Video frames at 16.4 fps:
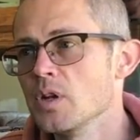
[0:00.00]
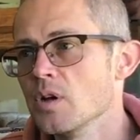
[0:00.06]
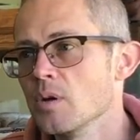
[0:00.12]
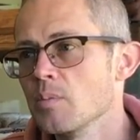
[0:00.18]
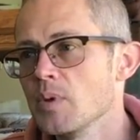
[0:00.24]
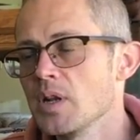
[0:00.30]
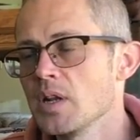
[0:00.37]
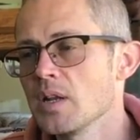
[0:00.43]

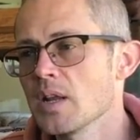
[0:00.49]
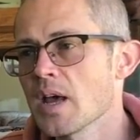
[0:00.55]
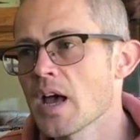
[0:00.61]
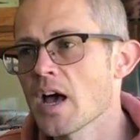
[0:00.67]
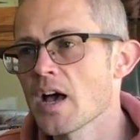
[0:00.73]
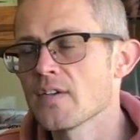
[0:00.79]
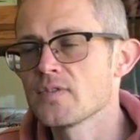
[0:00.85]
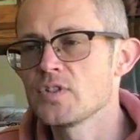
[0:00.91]
minute and a
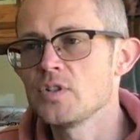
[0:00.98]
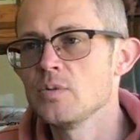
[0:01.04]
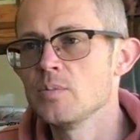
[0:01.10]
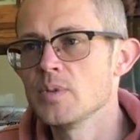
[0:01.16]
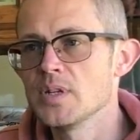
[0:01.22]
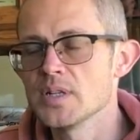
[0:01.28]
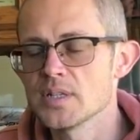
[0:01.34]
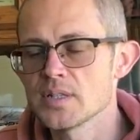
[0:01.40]
half, 2
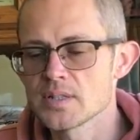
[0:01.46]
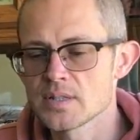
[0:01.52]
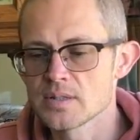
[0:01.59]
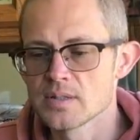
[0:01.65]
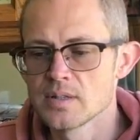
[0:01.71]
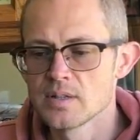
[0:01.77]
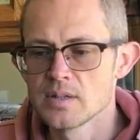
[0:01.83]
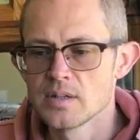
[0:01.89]
minutes,
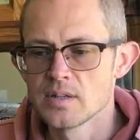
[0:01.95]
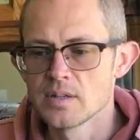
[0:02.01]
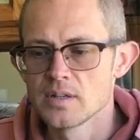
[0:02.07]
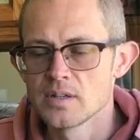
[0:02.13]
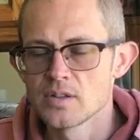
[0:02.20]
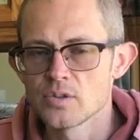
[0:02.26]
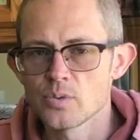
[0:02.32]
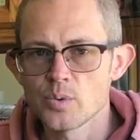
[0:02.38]

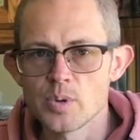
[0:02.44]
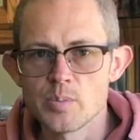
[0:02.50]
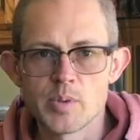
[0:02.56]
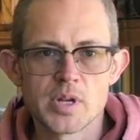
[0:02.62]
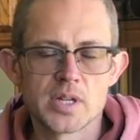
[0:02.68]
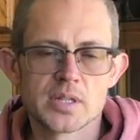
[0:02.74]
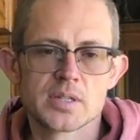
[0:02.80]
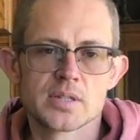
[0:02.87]
3
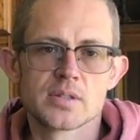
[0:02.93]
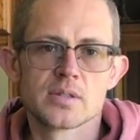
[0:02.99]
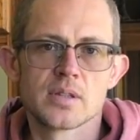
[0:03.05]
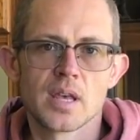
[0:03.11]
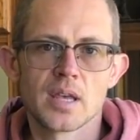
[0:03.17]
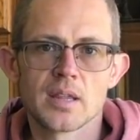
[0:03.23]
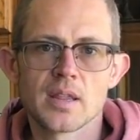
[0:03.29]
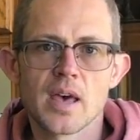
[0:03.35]
minutes,
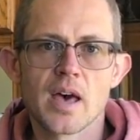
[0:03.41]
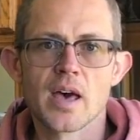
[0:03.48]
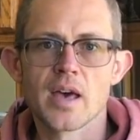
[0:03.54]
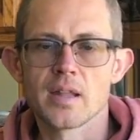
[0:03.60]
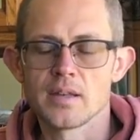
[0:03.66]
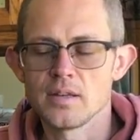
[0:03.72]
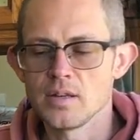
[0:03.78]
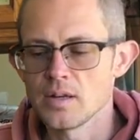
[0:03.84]
like
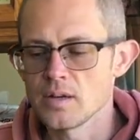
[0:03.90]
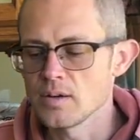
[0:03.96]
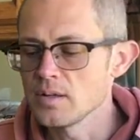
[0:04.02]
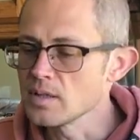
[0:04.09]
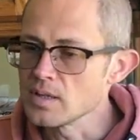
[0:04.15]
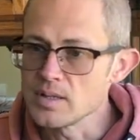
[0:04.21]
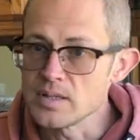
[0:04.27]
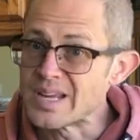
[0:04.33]
that,
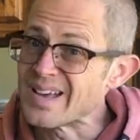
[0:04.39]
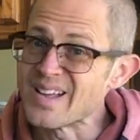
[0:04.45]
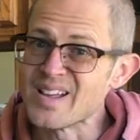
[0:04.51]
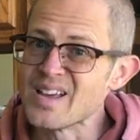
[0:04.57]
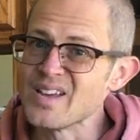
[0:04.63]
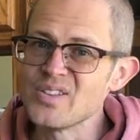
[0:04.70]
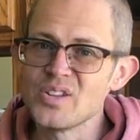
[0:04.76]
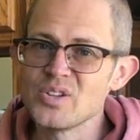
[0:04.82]
and then done,
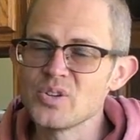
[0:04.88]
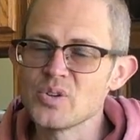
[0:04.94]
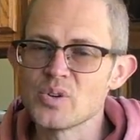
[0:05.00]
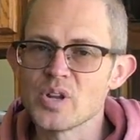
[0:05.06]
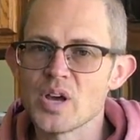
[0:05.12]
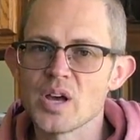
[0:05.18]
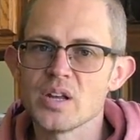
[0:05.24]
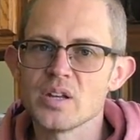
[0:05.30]
and then you're
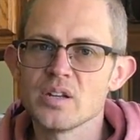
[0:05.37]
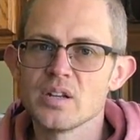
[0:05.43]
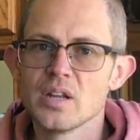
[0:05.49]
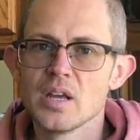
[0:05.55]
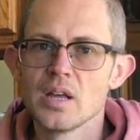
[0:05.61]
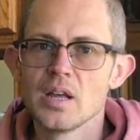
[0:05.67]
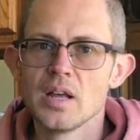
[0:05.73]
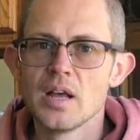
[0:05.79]
done.
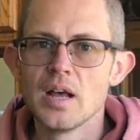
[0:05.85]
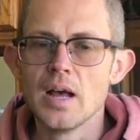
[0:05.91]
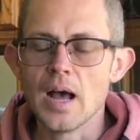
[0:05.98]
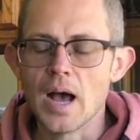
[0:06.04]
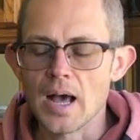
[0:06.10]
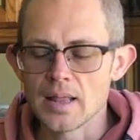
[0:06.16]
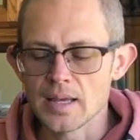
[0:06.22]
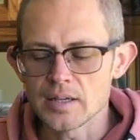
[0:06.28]

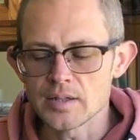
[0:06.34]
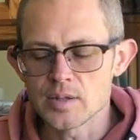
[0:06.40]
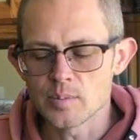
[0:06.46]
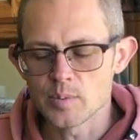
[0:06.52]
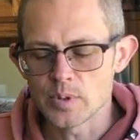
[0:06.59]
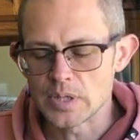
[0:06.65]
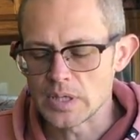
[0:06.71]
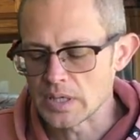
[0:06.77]
I like to
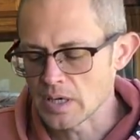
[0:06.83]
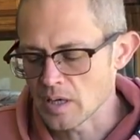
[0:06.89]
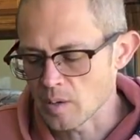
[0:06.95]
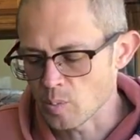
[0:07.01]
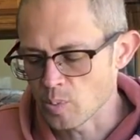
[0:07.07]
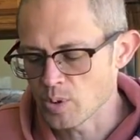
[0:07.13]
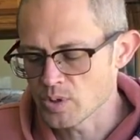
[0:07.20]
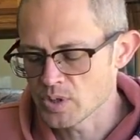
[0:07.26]
really kind
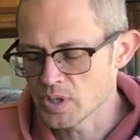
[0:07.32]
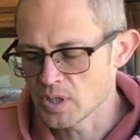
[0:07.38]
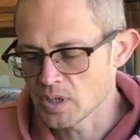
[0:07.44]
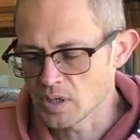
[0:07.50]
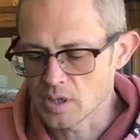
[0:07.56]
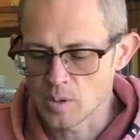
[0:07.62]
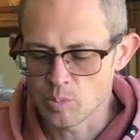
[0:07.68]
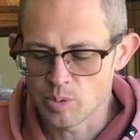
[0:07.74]
of push it
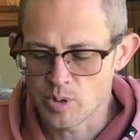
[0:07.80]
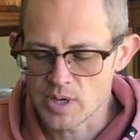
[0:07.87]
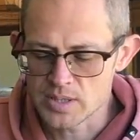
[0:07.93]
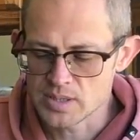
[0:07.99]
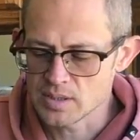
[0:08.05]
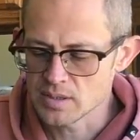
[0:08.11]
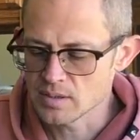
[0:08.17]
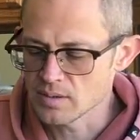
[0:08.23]
and
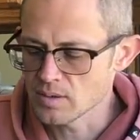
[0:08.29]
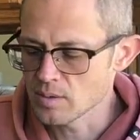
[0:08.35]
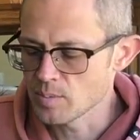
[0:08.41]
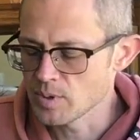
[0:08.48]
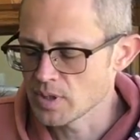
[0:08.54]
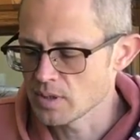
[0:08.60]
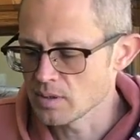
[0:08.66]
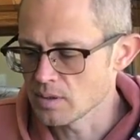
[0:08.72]
compress it a little
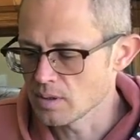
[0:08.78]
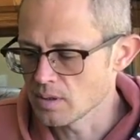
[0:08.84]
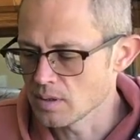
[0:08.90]
bit,